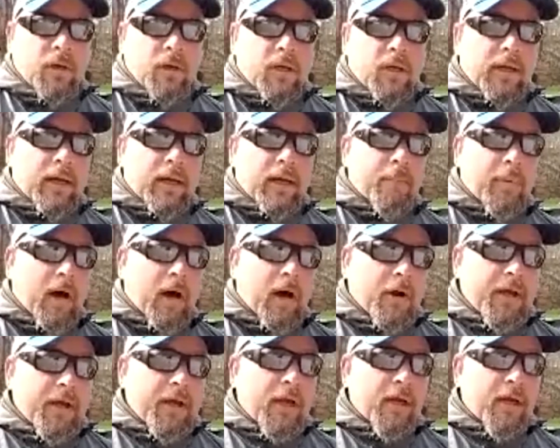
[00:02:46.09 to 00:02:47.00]

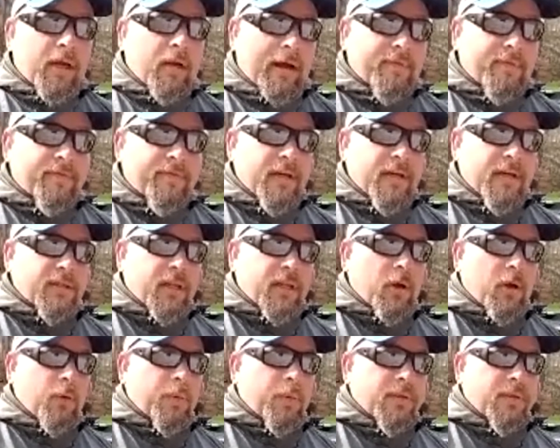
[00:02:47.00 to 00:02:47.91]
Bought it. I fished
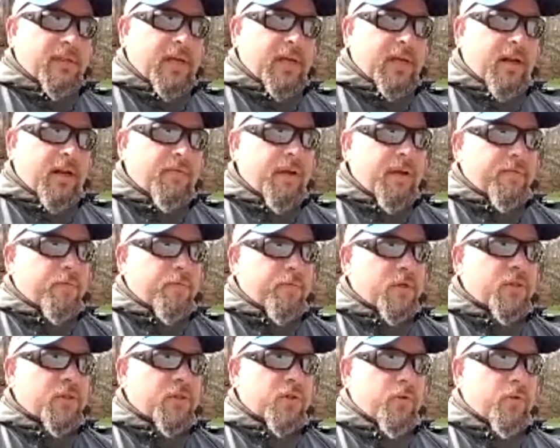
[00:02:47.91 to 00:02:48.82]
the opens out of it
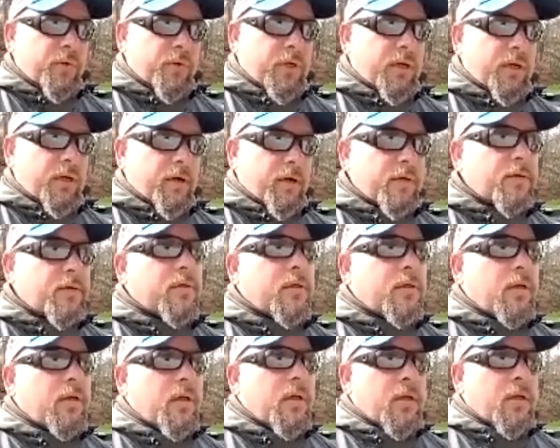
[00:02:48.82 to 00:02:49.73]
for 2 years.